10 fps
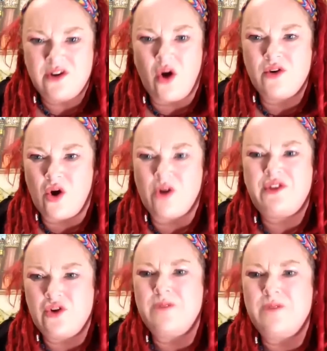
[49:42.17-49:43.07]
North
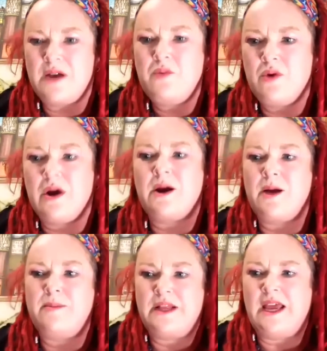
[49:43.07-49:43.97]
Europe somewhere, I
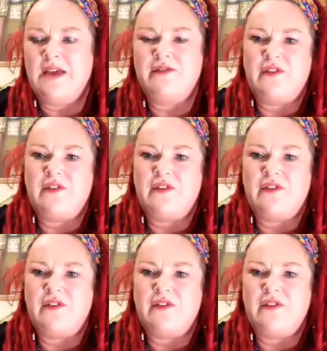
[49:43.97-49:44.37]
believe.